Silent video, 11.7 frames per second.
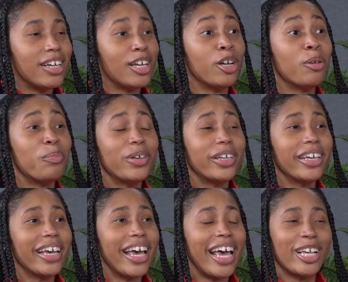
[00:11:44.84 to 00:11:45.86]
up
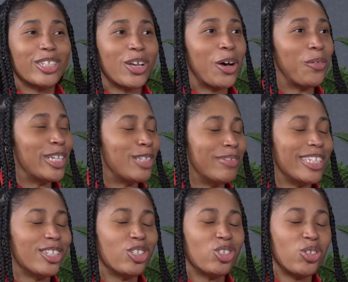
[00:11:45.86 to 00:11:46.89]
has always
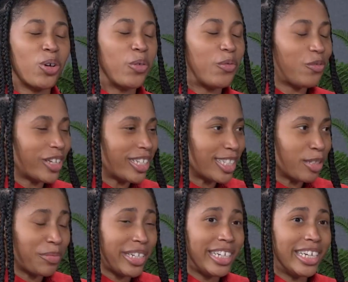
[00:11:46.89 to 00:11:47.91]
been so fun to
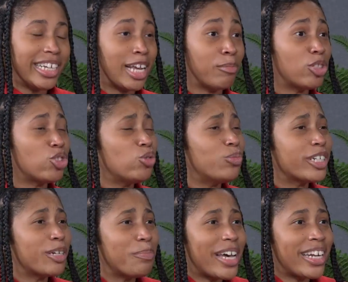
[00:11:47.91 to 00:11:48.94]
me, and I'm super
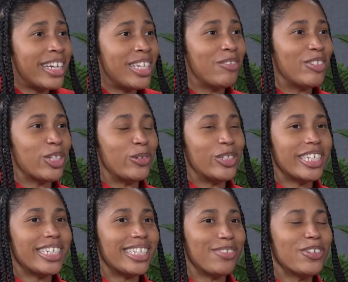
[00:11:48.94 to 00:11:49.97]
competitive. So,
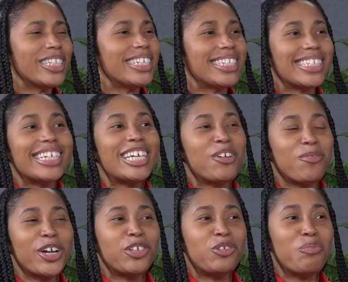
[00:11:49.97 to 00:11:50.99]
just really seeing
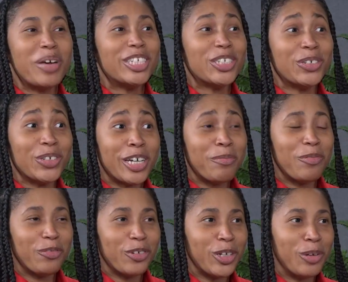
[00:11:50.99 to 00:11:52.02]
where you measure up
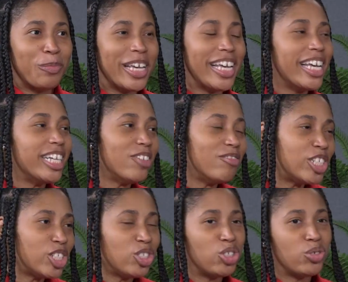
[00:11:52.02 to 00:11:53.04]
from
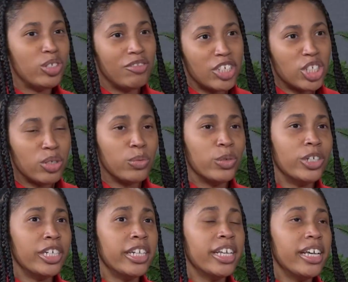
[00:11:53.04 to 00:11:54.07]
Division two, Division
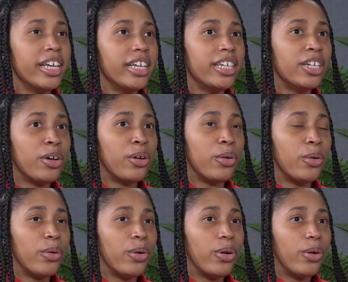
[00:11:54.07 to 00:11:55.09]
one you
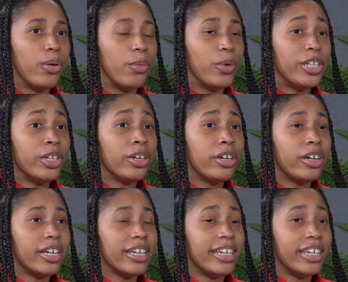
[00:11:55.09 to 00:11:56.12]
know, when you're
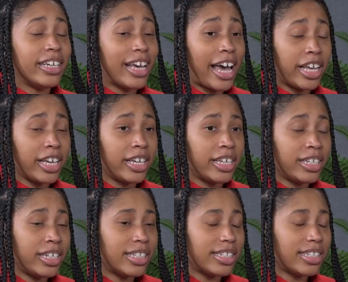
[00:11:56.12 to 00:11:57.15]
a, at a
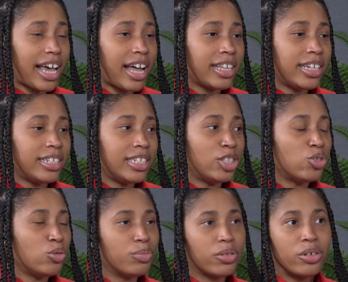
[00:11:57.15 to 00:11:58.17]
good solid
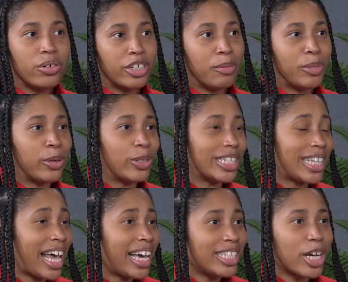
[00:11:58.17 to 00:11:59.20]
D2 program, those
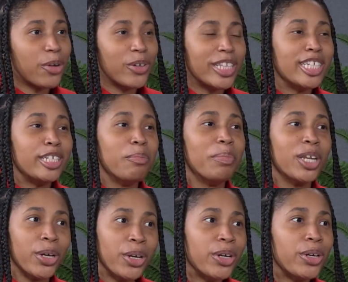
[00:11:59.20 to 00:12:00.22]
lines are really
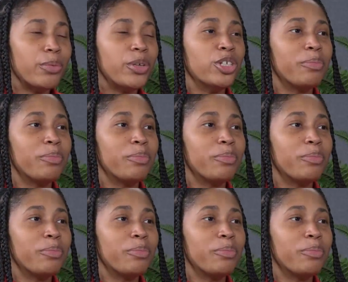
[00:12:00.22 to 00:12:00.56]
blurred when you're